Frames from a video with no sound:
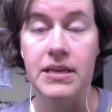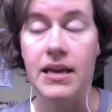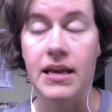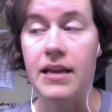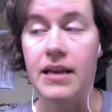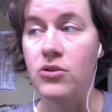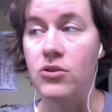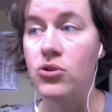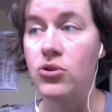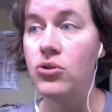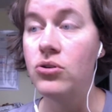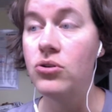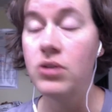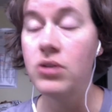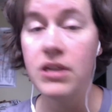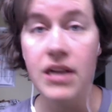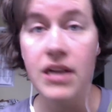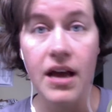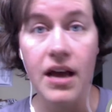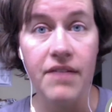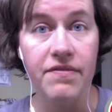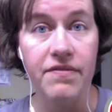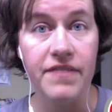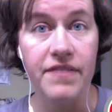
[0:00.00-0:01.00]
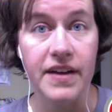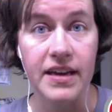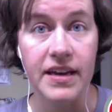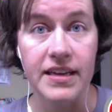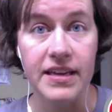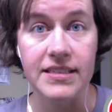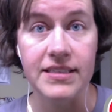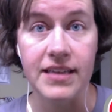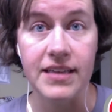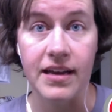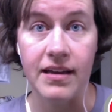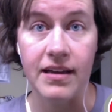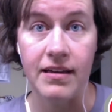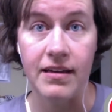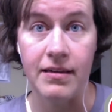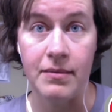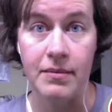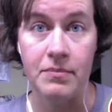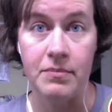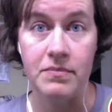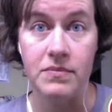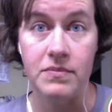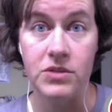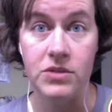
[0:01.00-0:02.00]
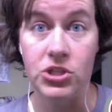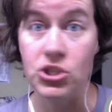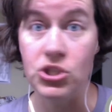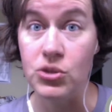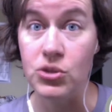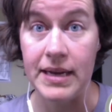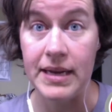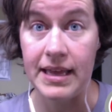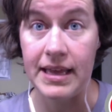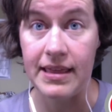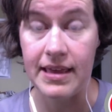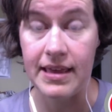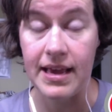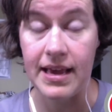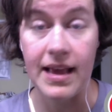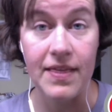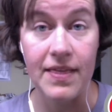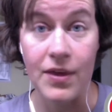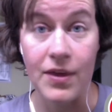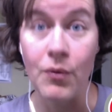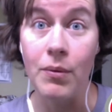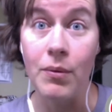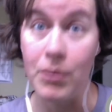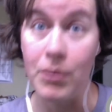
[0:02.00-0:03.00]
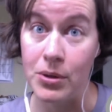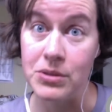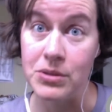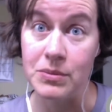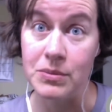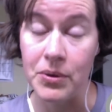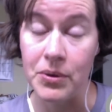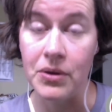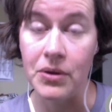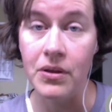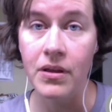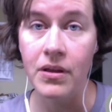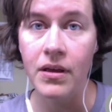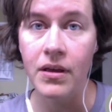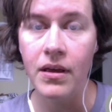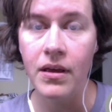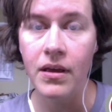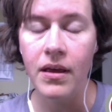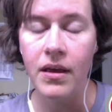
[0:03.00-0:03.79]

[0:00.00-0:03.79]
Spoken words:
and could not find time to do anything, and there were multiple,